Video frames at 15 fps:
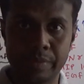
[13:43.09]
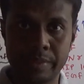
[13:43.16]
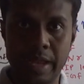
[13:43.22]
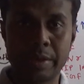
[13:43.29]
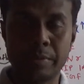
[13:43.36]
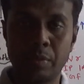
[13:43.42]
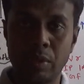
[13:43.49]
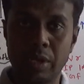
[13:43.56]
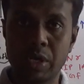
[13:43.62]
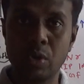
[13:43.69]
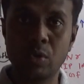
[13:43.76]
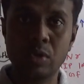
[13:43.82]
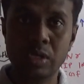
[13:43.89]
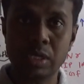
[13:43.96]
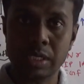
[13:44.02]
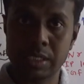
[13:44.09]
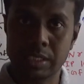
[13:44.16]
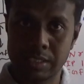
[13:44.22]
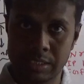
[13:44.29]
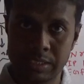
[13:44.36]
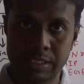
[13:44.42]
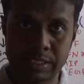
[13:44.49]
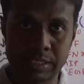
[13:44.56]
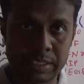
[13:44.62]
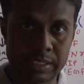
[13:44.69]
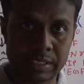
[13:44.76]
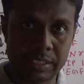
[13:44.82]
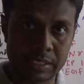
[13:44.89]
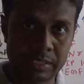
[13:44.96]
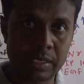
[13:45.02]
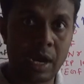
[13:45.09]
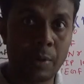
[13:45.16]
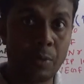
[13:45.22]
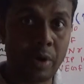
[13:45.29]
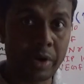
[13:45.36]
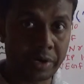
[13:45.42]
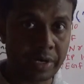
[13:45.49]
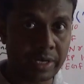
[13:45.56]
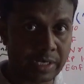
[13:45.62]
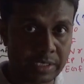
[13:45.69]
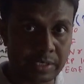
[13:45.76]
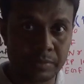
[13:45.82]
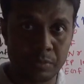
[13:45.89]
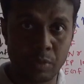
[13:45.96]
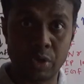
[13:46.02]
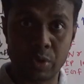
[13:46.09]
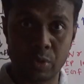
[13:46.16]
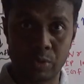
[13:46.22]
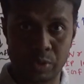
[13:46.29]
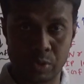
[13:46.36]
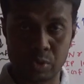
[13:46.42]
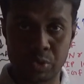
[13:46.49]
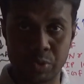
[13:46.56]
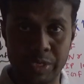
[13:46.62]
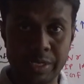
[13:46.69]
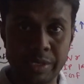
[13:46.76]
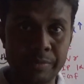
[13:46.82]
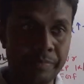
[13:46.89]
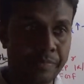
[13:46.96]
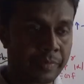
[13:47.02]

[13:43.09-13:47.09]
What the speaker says: That molecule, carbohydrate molecule usually,